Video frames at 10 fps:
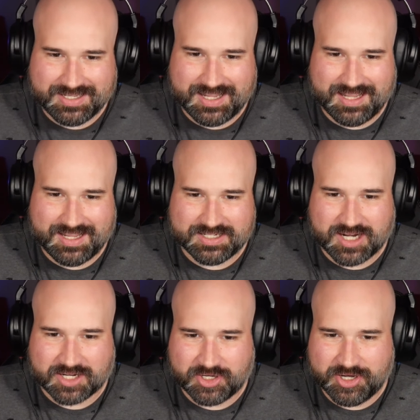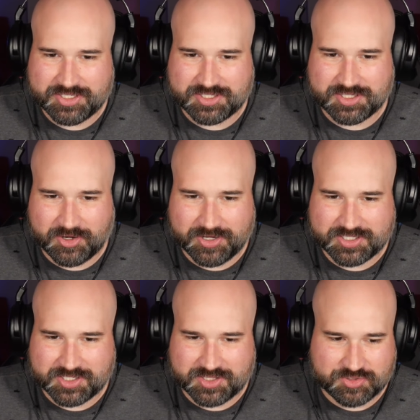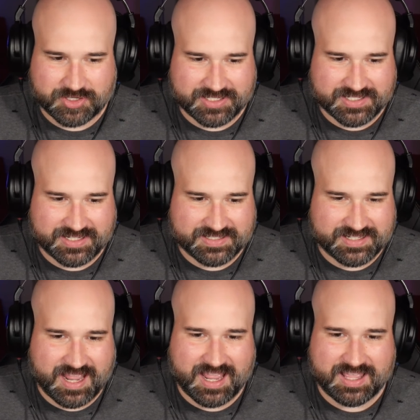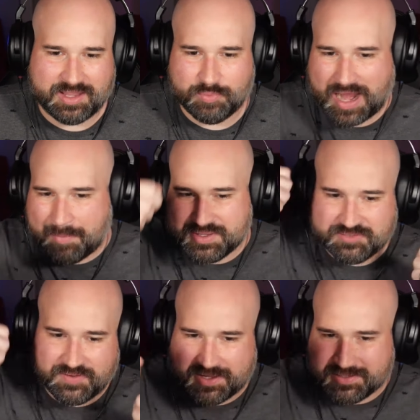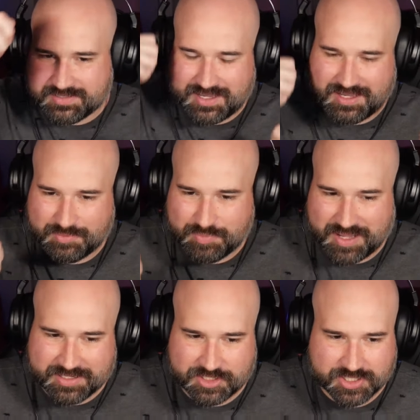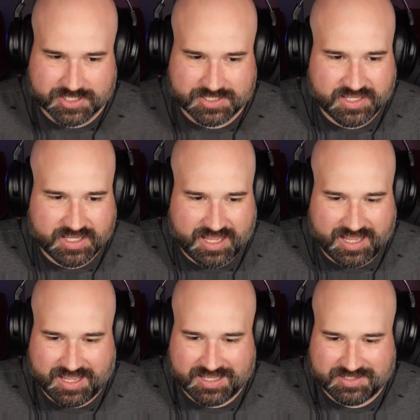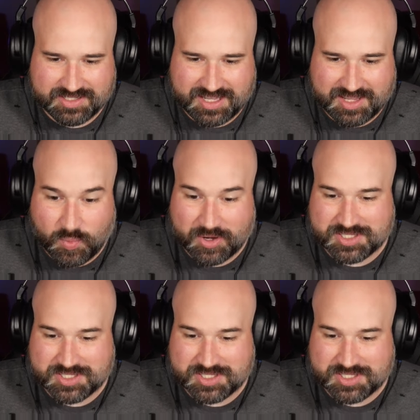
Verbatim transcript: Uh, a doctor hurries hurries to the stricken DA. They wrap his face in bandages, and he wears